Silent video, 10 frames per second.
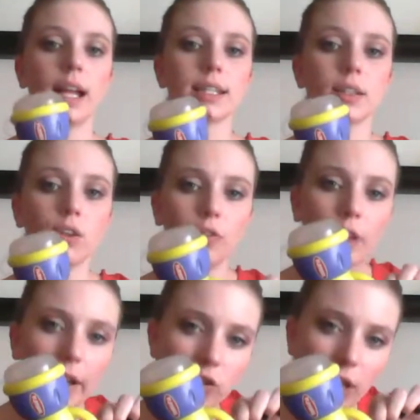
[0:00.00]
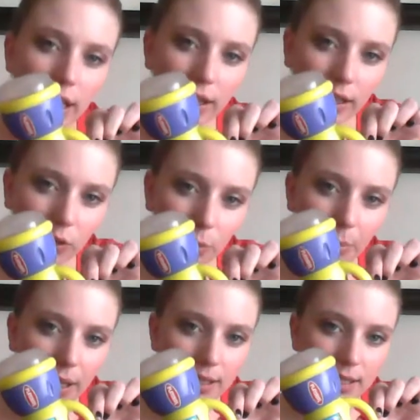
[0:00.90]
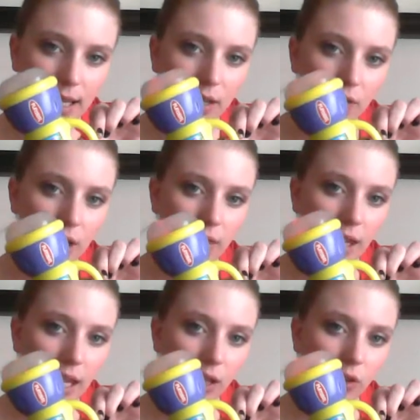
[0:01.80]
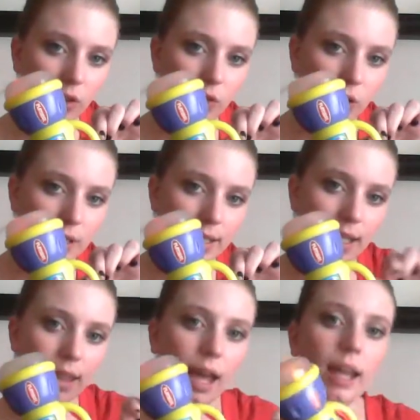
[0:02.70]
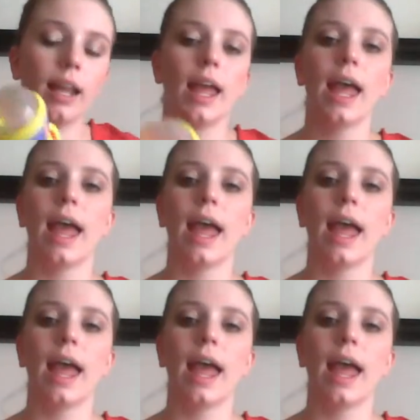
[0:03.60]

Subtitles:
It's a little flashlight, and the little button's kind of in the handle, if you can see that.